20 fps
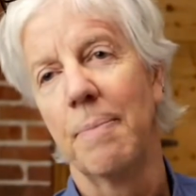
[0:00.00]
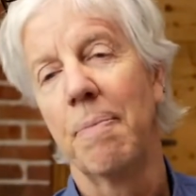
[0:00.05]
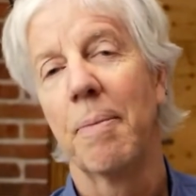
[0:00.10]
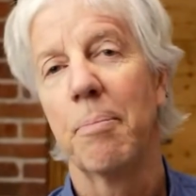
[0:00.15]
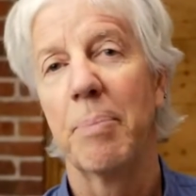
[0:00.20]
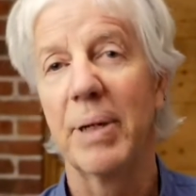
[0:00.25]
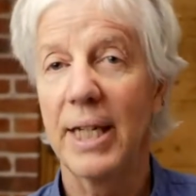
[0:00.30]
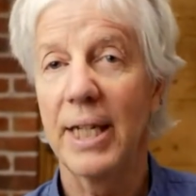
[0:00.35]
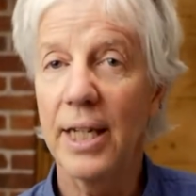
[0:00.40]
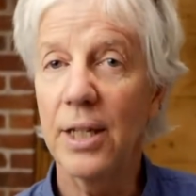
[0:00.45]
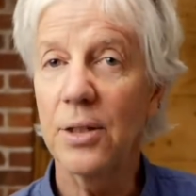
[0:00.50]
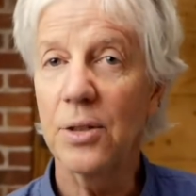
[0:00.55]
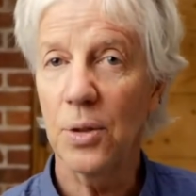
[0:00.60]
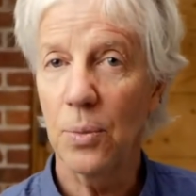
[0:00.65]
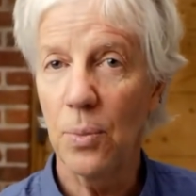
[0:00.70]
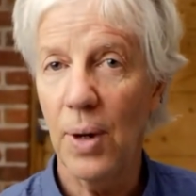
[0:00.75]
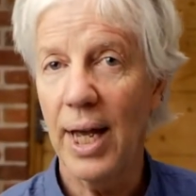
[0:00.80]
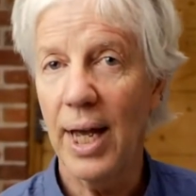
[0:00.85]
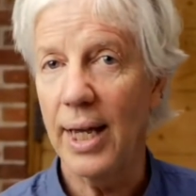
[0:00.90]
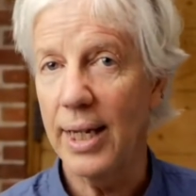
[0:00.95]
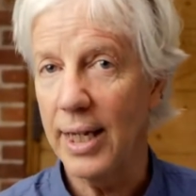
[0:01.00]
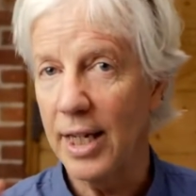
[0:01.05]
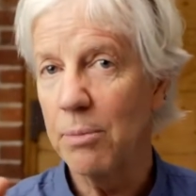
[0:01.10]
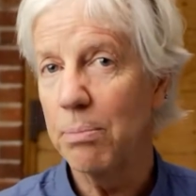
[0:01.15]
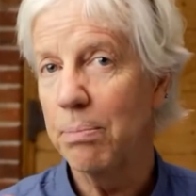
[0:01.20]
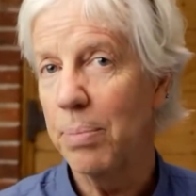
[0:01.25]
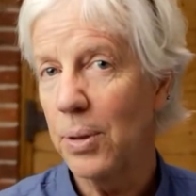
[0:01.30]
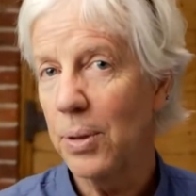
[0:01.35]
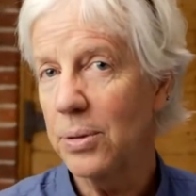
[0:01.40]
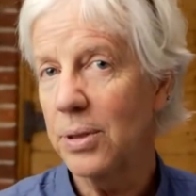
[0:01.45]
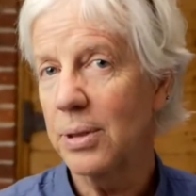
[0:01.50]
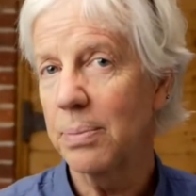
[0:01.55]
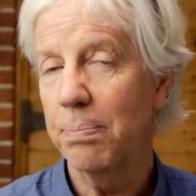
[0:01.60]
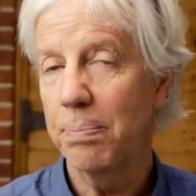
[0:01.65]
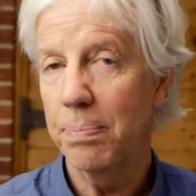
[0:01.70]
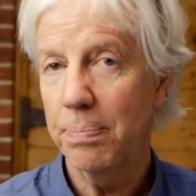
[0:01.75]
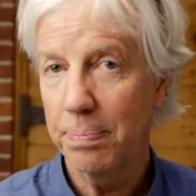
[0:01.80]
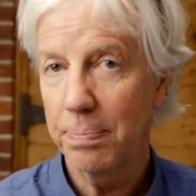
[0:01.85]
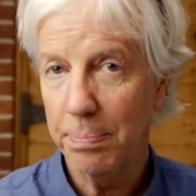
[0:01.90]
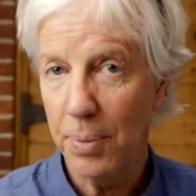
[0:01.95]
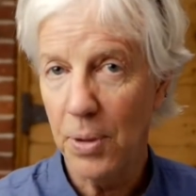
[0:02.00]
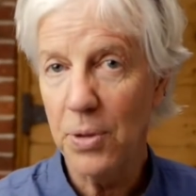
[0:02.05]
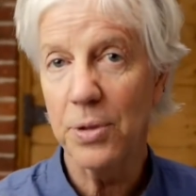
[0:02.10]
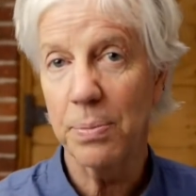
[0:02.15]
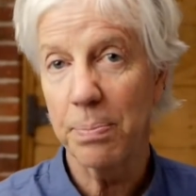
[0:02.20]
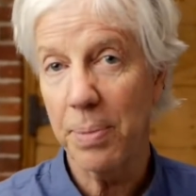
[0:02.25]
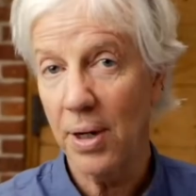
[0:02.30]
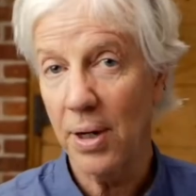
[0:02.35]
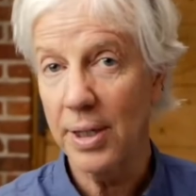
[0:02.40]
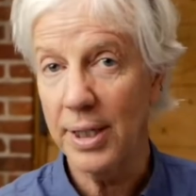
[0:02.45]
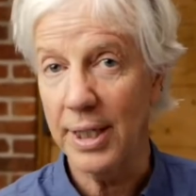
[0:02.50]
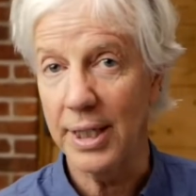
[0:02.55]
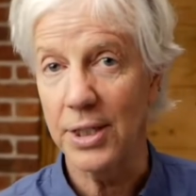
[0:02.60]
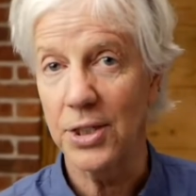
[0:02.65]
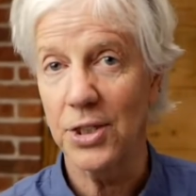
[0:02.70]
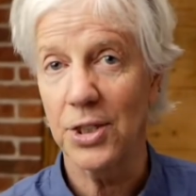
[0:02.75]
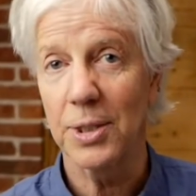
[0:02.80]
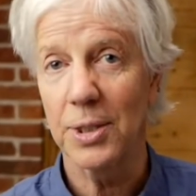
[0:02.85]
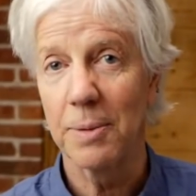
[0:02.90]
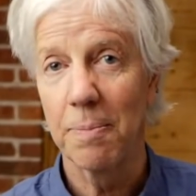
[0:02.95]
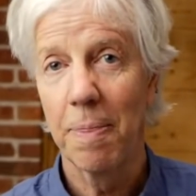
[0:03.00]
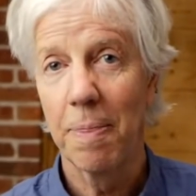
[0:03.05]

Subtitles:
But either way, in both parties,